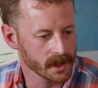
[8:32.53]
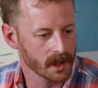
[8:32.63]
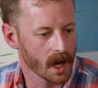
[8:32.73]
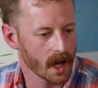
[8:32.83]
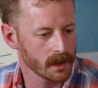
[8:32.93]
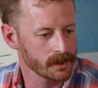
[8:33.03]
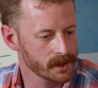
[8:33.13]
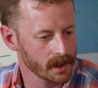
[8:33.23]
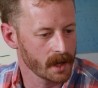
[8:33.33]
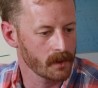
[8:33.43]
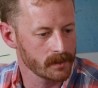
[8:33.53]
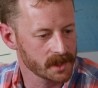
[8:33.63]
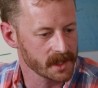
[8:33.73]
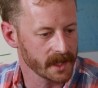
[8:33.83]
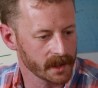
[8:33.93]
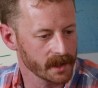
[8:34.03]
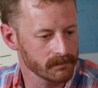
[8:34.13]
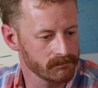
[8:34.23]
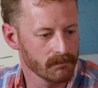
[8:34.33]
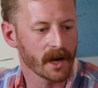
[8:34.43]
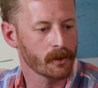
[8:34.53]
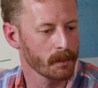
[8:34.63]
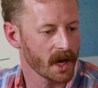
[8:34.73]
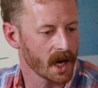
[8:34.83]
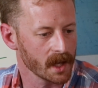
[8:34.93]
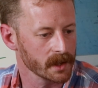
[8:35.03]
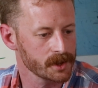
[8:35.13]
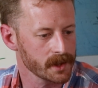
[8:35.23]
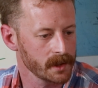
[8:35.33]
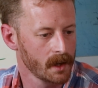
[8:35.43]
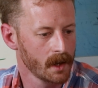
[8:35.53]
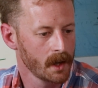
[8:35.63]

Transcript: in college and I was taking microbiology,